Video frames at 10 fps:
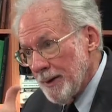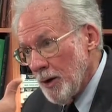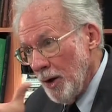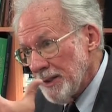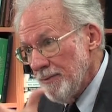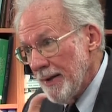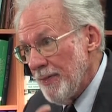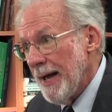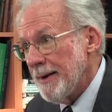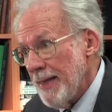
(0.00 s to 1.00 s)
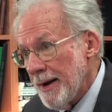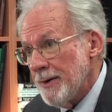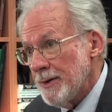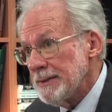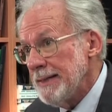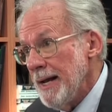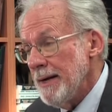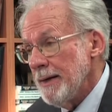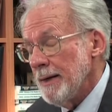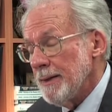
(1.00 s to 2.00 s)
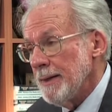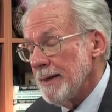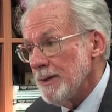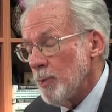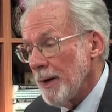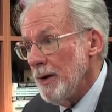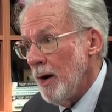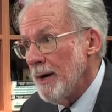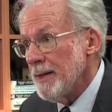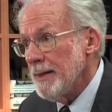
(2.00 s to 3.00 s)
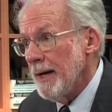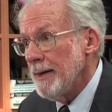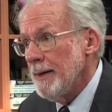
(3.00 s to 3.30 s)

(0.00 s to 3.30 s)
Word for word: cultivate that, that understanding. I think he's working hard at that.